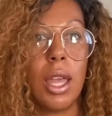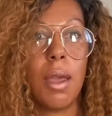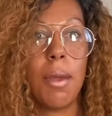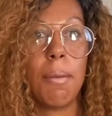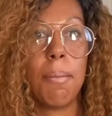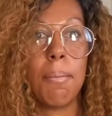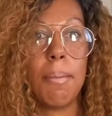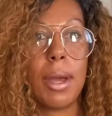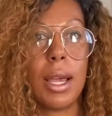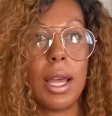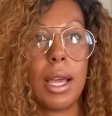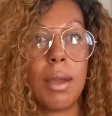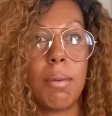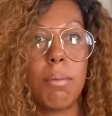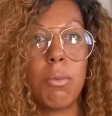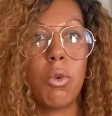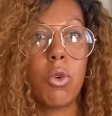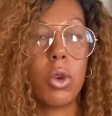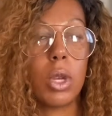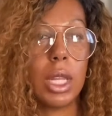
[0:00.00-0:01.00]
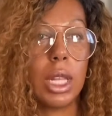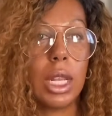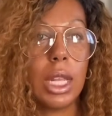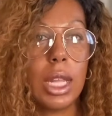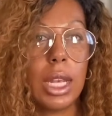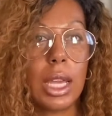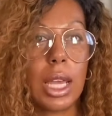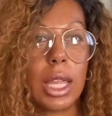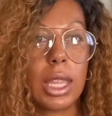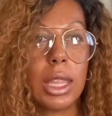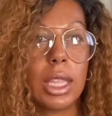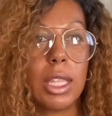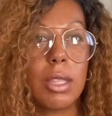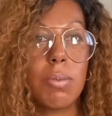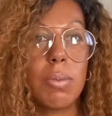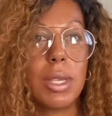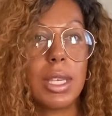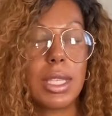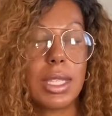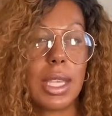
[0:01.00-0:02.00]
my more elite athletes,
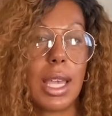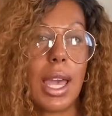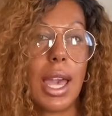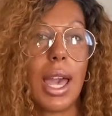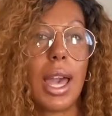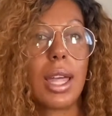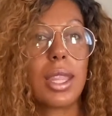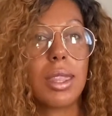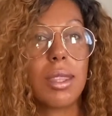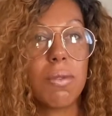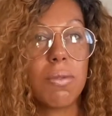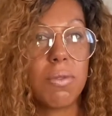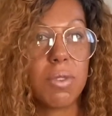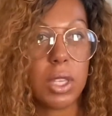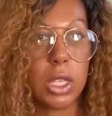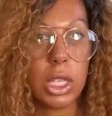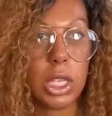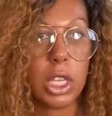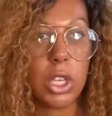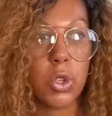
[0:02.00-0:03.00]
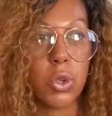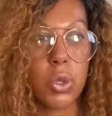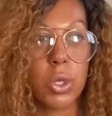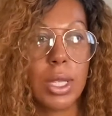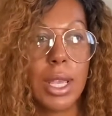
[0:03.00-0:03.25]
because I had them for years